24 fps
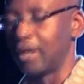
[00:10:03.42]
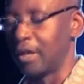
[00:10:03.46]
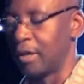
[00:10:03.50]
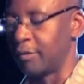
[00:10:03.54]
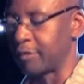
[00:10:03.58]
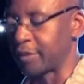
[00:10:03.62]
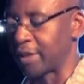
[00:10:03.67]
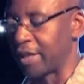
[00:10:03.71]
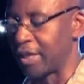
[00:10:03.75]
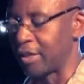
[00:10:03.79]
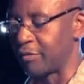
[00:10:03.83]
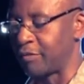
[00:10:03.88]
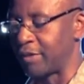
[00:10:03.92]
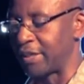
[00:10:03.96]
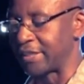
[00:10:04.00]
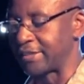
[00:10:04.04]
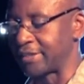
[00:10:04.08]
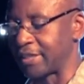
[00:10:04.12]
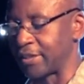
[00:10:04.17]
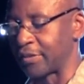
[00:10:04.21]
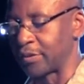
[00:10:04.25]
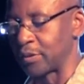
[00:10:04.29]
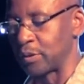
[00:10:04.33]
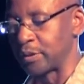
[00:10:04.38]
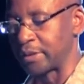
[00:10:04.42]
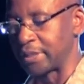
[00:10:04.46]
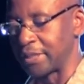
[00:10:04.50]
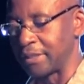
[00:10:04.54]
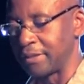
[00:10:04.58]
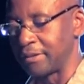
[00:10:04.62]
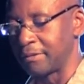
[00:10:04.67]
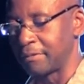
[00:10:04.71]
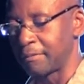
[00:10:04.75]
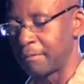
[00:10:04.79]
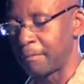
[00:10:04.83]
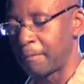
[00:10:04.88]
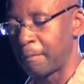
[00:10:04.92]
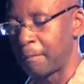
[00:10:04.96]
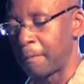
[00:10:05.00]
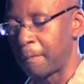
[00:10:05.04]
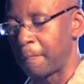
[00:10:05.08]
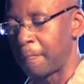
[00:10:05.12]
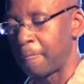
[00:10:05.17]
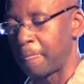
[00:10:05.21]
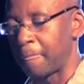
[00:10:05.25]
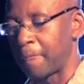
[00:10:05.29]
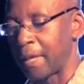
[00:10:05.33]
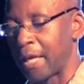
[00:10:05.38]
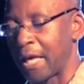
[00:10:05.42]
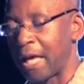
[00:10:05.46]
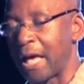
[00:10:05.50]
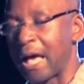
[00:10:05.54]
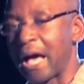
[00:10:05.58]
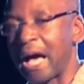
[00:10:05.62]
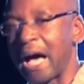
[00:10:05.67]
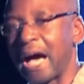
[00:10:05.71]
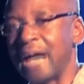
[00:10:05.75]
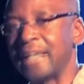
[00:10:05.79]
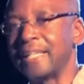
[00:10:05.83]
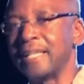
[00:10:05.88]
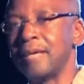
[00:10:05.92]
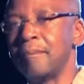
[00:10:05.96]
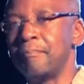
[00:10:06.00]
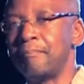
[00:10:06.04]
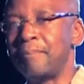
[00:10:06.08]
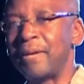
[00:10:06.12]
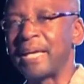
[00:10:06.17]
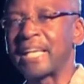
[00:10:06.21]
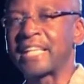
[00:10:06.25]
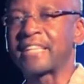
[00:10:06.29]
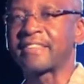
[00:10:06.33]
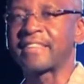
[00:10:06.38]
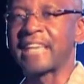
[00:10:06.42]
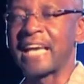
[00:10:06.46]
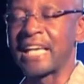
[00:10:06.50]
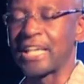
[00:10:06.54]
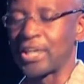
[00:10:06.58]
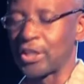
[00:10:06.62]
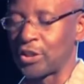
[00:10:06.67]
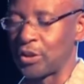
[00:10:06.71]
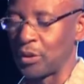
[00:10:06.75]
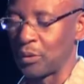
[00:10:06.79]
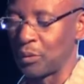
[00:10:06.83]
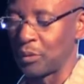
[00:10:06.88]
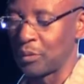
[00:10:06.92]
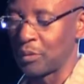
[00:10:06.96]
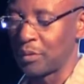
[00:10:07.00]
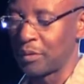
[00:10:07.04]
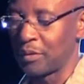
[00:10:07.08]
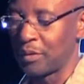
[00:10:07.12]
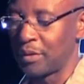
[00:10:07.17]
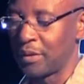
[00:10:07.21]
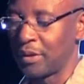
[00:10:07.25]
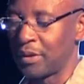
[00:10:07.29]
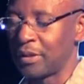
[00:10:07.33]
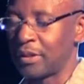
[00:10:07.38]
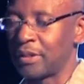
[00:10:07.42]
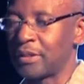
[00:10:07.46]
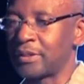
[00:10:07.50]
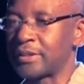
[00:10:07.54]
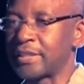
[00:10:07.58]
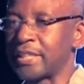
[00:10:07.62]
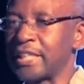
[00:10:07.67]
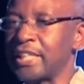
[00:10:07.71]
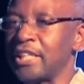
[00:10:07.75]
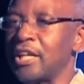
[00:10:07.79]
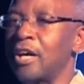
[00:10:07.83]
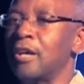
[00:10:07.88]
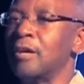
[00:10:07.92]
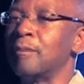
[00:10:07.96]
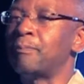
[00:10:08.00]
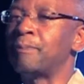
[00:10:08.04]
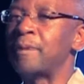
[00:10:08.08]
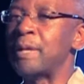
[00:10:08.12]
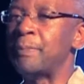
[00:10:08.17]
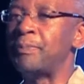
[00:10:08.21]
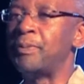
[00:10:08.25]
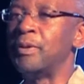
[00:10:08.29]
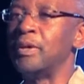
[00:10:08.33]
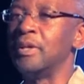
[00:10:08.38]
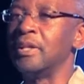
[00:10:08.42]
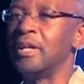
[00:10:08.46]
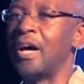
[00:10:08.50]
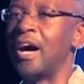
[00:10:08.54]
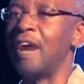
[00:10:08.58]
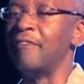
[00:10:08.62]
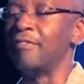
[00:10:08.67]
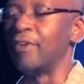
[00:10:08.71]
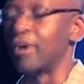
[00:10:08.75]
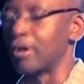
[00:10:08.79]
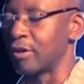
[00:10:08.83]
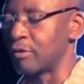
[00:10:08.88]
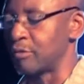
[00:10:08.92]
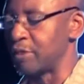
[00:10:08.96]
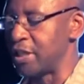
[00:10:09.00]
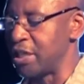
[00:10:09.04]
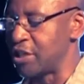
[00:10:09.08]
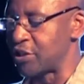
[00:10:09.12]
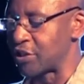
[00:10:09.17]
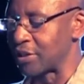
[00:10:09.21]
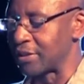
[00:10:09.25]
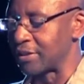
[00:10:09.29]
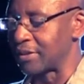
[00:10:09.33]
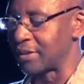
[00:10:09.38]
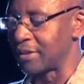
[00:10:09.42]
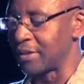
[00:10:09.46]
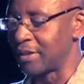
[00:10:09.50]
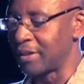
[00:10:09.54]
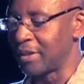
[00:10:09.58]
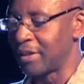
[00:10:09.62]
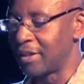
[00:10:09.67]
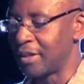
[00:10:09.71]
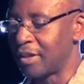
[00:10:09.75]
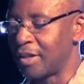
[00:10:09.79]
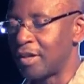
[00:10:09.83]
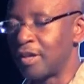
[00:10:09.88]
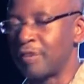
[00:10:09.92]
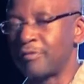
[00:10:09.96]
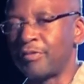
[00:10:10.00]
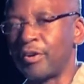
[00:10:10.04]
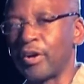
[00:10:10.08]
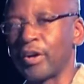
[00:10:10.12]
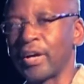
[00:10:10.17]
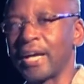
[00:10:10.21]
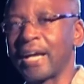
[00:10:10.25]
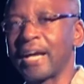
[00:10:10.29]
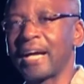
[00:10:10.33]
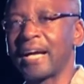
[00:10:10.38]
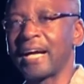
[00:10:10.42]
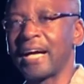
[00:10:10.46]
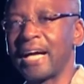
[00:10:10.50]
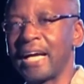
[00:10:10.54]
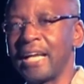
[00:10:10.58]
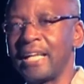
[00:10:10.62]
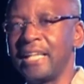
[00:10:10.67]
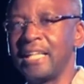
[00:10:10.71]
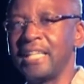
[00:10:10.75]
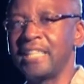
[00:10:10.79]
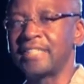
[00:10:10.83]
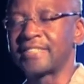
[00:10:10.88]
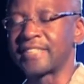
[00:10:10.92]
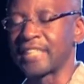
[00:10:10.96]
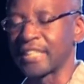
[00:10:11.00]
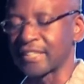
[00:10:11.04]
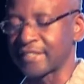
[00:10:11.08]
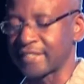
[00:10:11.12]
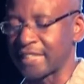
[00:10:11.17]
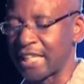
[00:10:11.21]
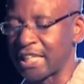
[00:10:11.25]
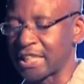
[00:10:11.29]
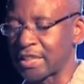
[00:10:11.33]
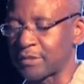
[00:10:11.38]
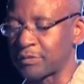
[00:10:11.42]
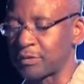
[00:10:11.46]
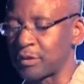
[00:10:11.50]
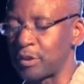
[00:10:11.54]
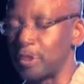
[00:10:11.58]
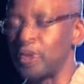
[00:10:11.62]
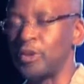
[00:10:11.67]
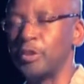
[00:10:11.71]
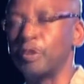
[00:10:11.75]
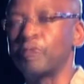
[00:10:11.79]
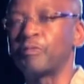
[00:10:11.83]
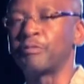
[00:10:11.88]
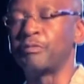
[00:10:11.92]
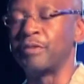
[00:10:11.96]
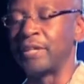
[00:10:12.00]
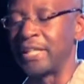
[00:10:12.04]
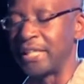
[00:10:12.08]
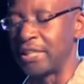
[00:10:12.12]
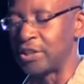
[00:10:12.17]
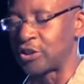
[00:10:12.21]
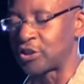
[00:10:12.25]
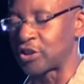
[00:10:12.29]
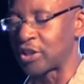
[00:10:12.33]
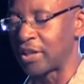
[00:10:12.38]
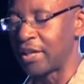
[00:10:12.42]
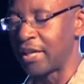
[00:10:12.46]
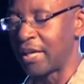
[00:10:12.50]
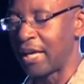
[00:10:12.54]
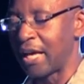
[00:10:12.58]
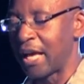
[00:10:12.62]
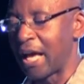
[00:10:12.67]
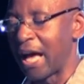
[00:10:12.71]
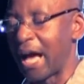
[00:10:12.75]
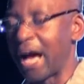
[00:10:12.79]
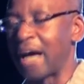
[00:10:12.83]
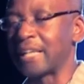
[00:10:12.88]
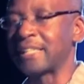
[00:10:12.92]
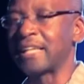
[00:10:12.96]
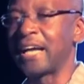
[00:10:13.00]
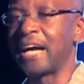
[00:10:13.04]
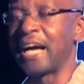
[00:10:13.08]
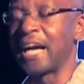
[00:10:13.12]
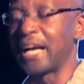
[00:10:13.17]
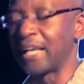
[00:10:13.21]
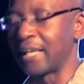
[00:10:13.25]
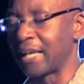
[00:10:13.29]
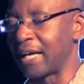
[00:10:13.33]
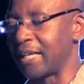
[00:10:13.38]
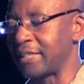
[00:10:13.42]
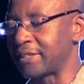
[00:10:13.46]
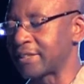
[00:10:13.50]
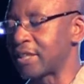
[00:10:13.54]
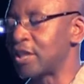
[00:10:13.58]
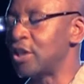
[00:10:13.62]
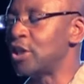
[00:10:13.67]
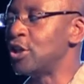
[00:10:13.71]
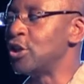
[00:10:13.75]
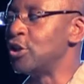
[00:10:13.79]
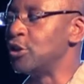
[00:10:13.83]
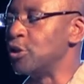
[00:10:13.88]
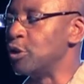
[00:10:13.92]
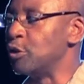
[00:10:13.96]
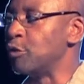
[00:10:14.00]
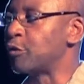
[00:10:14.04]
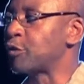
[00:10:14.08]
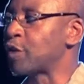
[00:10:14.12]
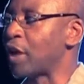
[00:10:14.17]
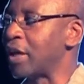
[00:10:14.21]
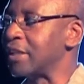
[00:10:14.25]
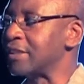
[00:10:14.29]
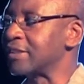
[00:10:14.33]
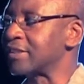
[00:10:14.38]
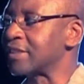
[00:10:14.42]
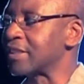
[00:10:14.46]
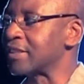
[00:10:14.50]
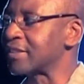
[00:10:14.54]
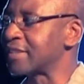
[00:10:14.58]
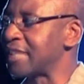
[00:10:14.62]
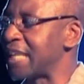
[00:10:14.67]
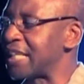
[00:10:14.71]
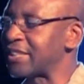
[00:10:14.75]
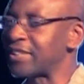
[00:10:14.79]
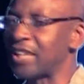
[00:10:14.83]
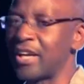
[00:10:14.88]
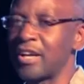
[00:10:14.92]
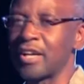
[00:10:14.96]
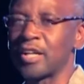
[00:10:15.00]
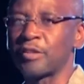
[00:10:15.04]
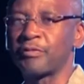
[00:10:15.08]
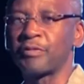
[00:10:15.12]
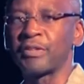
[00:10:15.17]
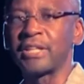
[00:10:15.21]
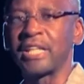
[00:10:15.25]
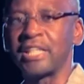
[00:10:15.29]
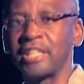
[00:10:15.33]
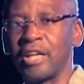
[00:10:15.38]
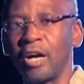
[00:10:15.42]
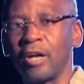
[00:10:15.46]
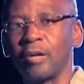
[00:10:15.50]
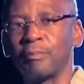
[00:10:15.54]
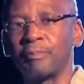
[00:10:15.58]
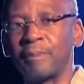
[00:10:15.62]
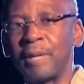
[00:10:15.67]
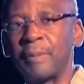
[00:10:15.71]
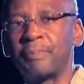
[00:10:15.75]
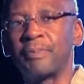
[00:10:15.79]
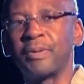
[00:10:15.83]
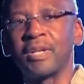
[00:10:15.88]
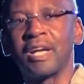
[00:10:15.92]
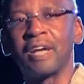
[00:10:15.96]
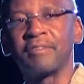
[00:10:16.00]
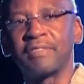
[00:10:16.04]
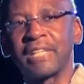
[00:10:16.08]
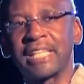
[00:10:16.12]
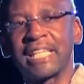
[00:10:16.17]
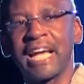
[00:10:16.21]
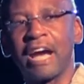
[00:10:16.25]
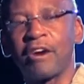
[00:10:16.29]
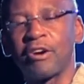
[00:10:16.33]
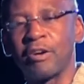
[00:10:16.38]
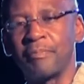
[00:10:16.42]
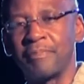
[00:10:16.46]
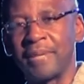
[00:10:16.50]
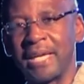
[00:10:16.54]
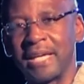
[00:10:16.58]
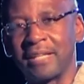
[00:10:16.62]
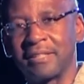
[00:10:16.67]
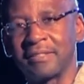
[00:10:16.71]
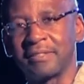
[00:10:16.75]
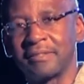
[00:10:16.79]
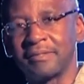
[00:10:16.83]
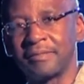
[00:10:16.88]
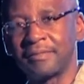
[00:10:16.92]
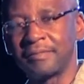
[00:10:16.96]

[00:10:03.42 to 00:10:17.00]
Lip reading: of CARIFESTA XIII. and a big thank you to the young people of our region for a highly successful youth village and highlight youth concerts. Let's hear it for the young people of the Caribbean.